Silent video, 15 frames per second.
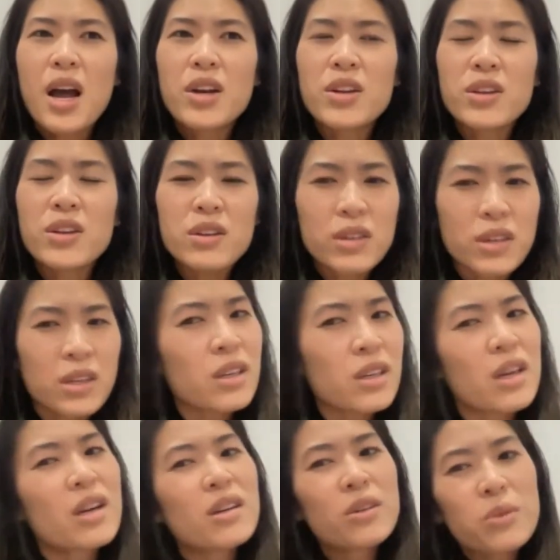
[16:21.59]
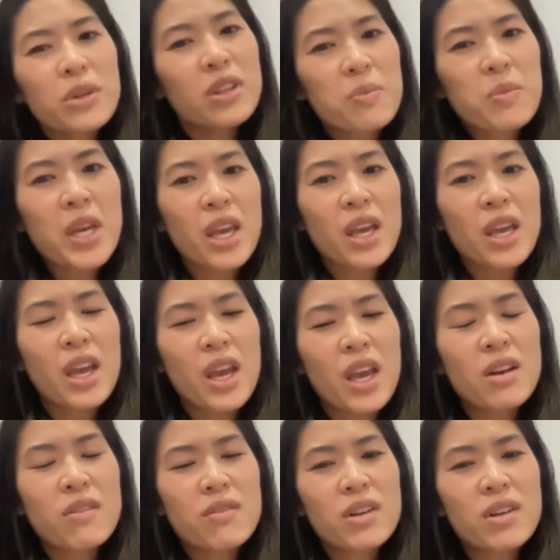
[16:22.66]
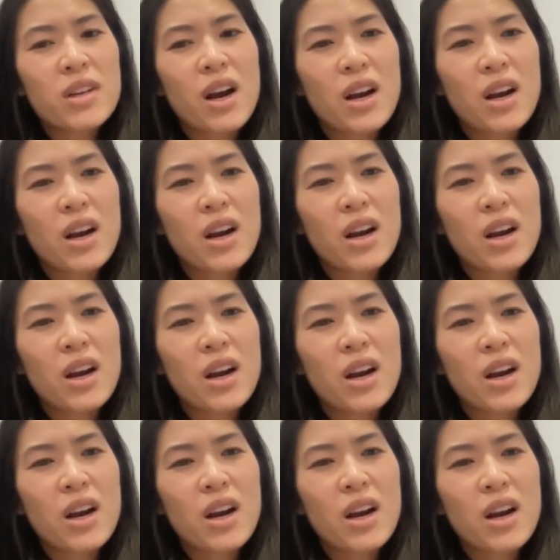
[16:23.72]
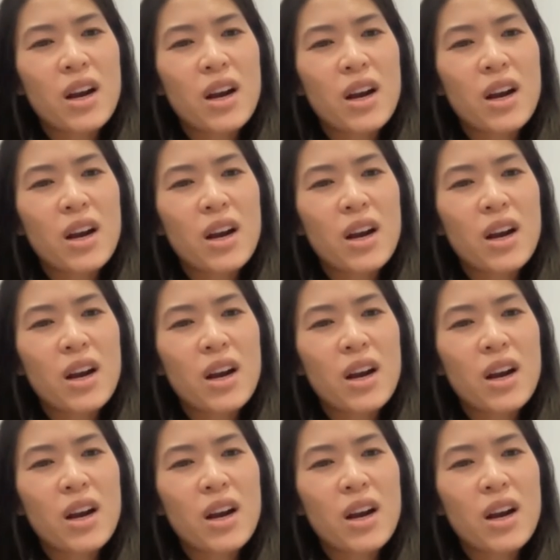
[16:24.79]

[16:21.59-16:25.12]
Do you concur with me in regards to where